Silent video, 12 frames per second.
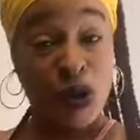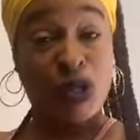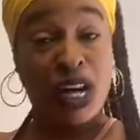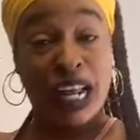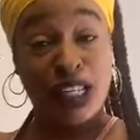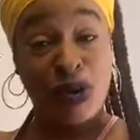
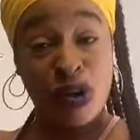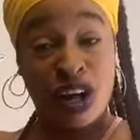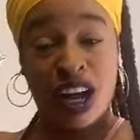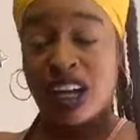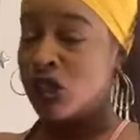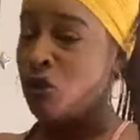Who do that to you,
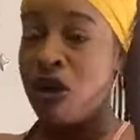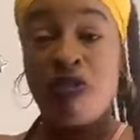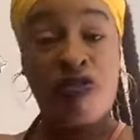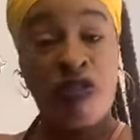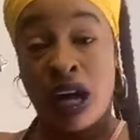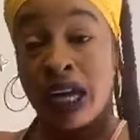girl? Because you
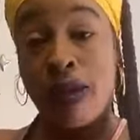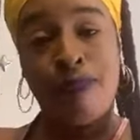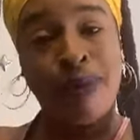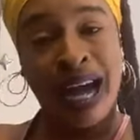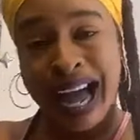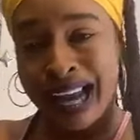look
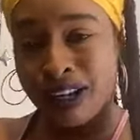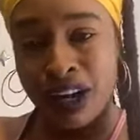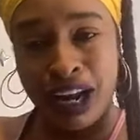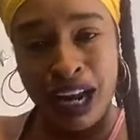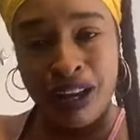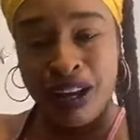fucking bad,
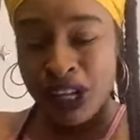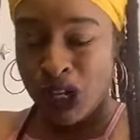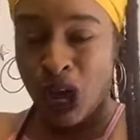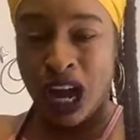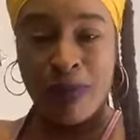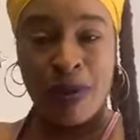girl.
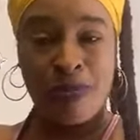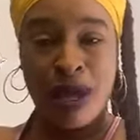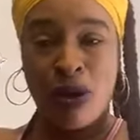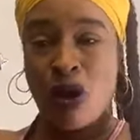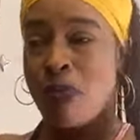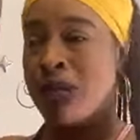Talking with
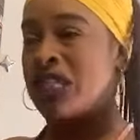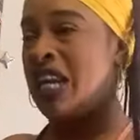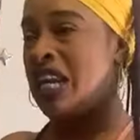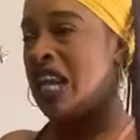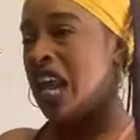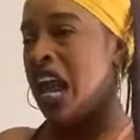me over
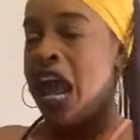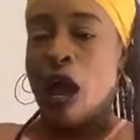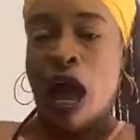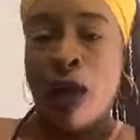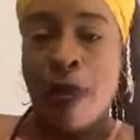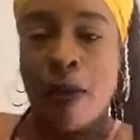Sydney.
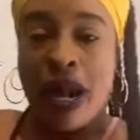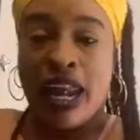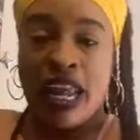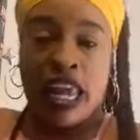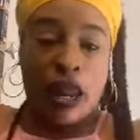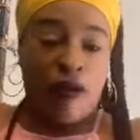I remember
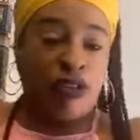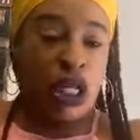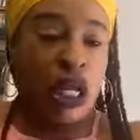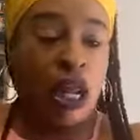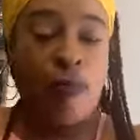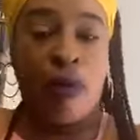I had to give
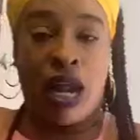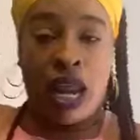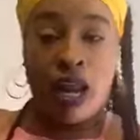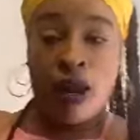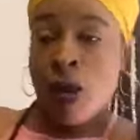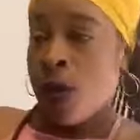Cindy
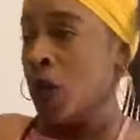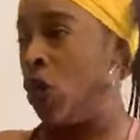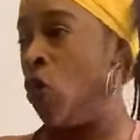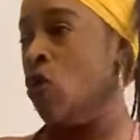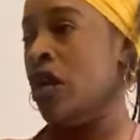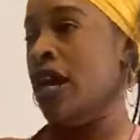money
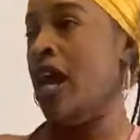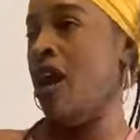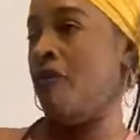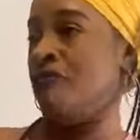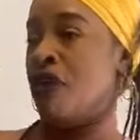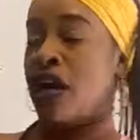to go
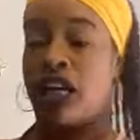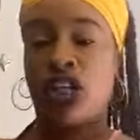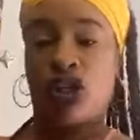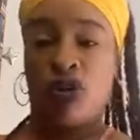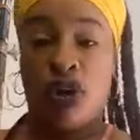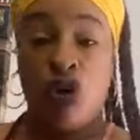kill the
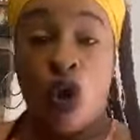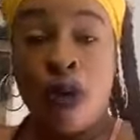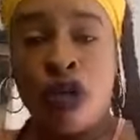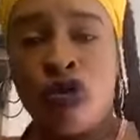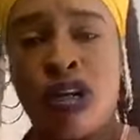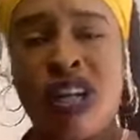fucking train. You
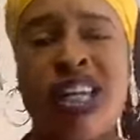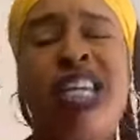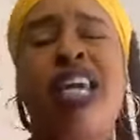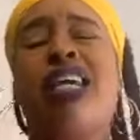owe me train.